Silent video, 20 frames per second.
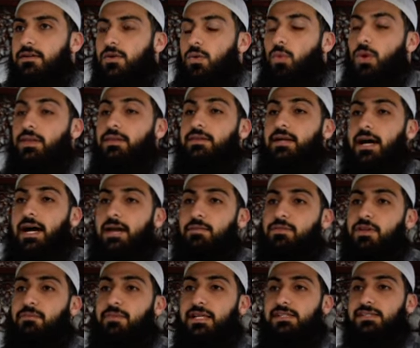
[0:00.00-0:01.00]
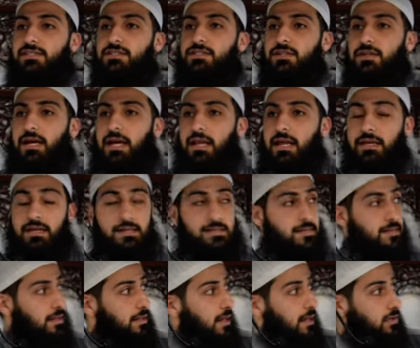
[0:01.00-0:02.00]
One time the Messenger alayhi
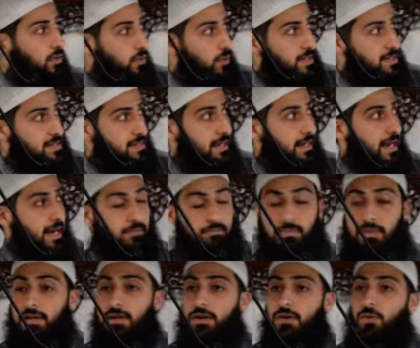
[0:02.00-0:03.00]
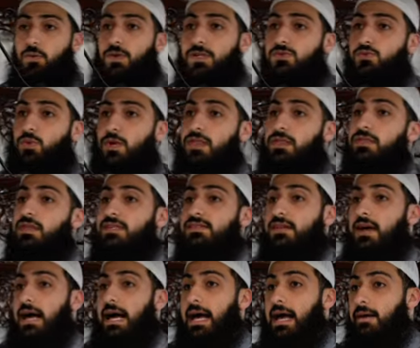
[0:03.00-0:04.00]
salatu wasalam was with the
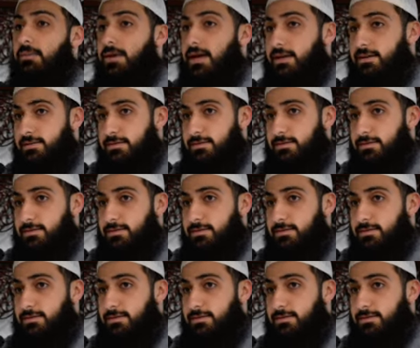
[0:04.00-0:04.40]
Sahaba